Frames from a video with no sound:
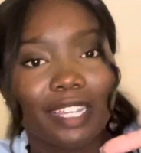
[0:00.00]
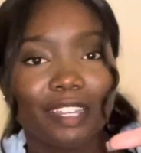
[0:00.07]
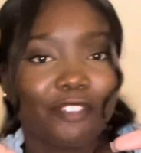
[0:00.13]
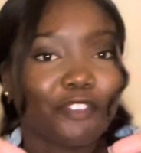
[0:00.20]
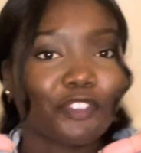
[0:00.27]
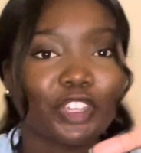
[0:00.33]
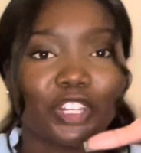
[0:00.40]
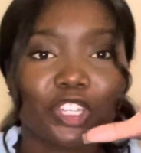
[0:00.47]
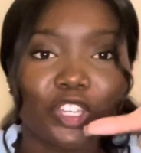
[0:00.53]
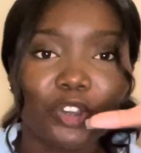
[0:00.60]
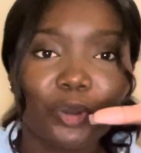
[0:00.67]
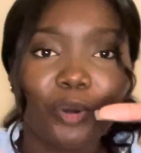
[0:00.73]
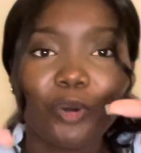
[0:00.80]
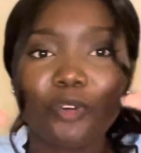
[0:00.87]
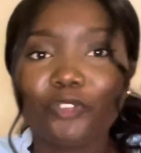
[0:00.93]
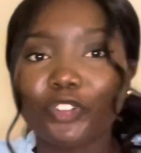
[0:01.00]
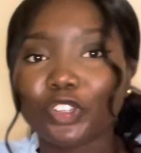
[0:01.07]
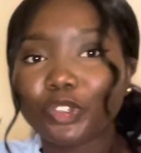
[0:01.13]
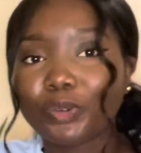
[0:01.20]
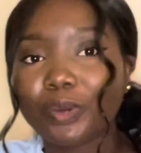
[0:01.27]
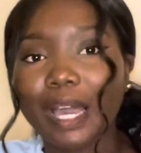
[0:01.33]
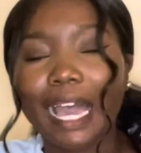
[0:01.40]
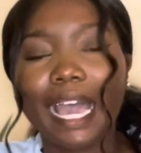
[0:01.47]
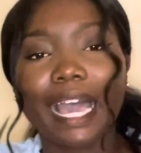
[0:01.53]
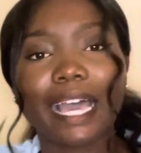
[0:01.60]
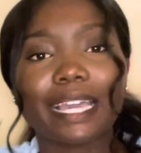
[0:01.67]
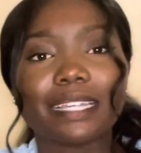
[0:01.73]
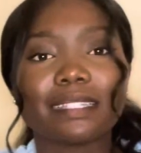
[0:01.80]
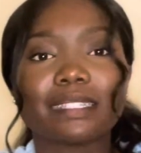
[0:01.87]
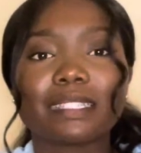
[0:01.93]
video for you
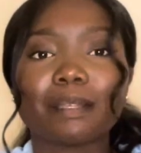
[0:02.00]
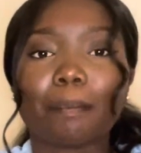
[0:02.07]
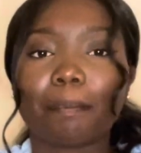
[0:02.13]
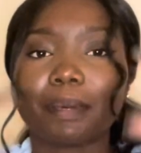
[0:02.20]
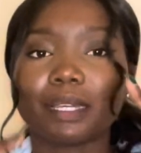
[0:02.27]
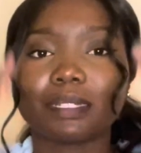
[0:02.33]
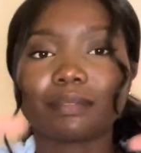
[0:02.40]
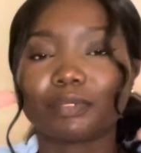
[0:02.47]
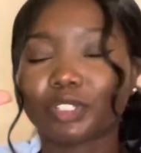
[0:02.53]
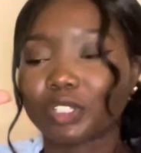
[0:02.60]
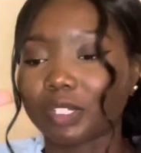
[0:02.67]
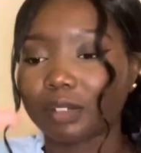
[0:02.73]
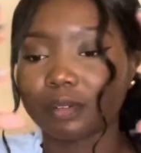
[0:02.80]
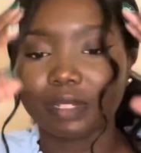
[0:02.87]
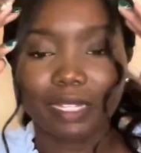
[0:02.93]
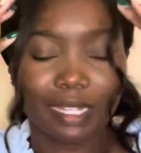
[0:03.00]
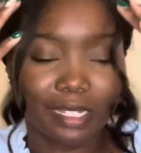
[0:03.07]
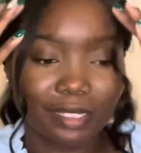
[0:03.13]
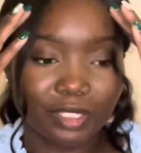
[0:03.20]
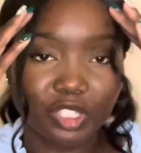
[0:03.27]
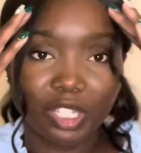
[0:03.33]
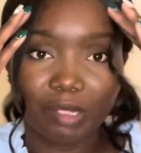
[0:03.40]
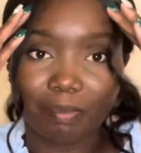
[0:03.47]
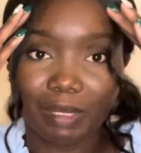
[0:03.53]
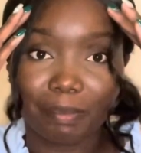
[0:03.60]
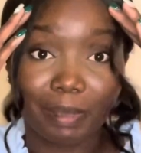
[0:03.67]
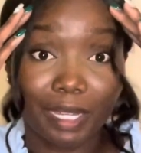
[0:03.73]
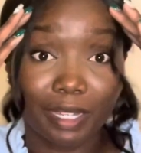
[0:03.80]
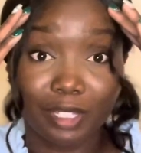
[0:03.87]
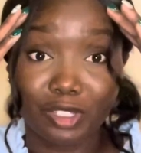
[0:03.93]
guys, but you know, I had to check my
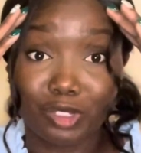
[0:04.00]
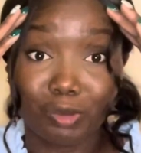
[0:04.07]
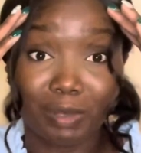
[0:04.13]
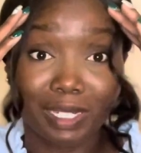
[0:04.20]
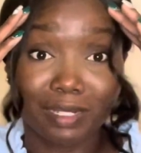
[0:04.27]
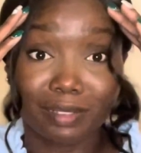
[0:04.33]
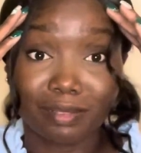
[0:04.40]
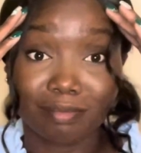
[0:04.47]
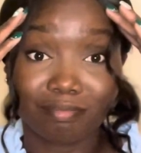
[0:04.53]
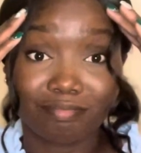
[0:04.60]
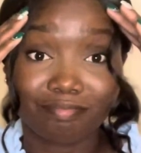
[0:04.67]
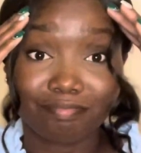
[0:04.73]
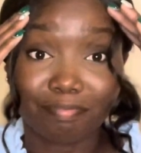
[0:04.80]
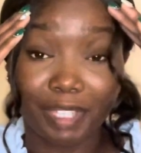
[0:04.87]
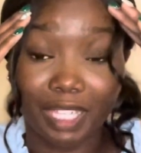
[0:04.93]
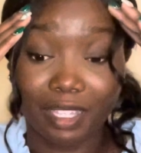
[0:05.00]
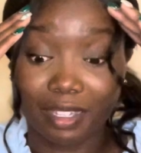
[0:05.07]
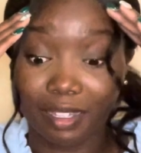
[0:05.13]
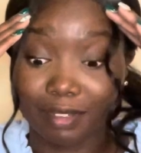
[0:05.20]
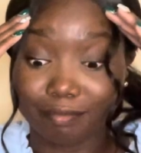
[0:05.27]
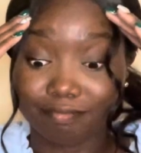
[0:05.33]
package when picking up.